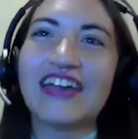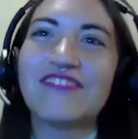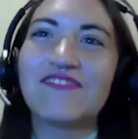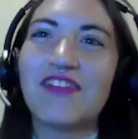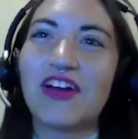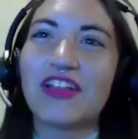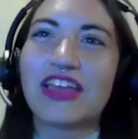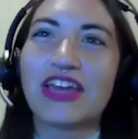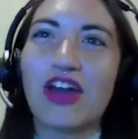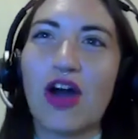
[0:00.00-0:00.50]
it
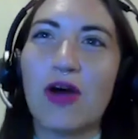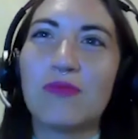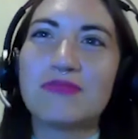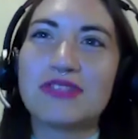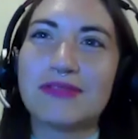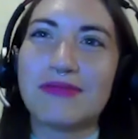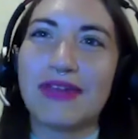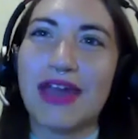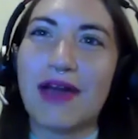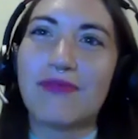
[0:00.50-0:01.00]
felt like home
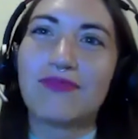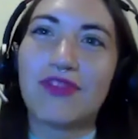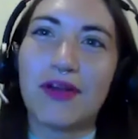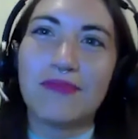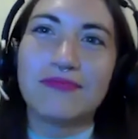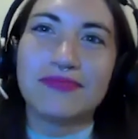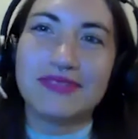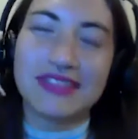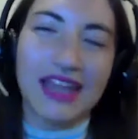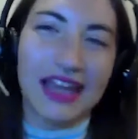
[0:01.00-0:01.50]
to me. I'm
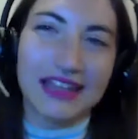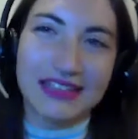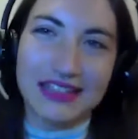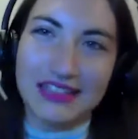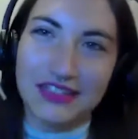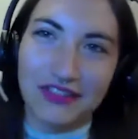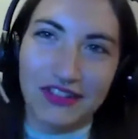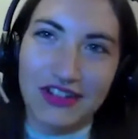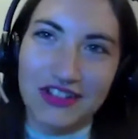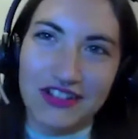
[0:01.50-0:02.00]
from
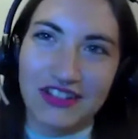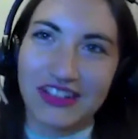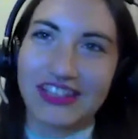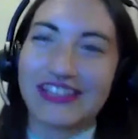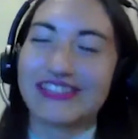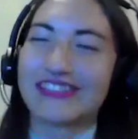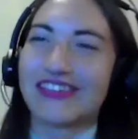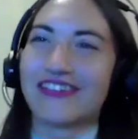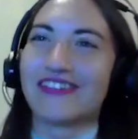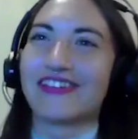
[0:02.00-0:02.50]
Texas
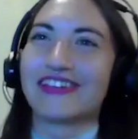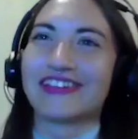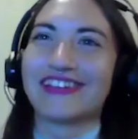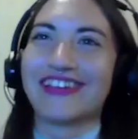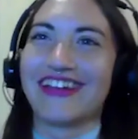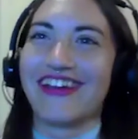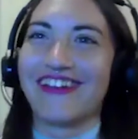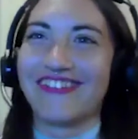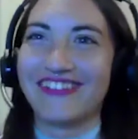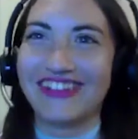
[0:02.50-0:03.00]
originally. So,
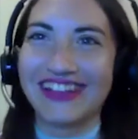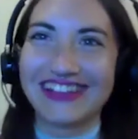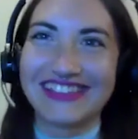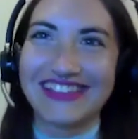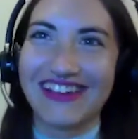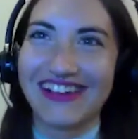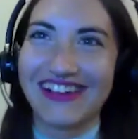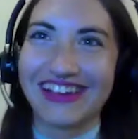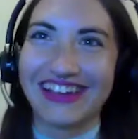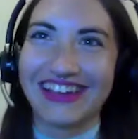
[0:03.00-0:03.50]
you know,
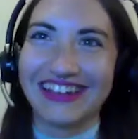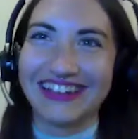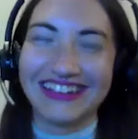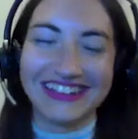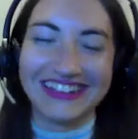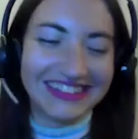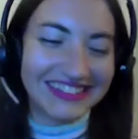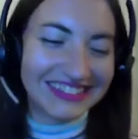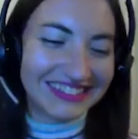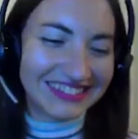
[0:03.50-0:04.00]
it's all good.
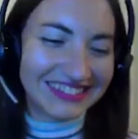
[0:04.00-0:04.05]
Yeah,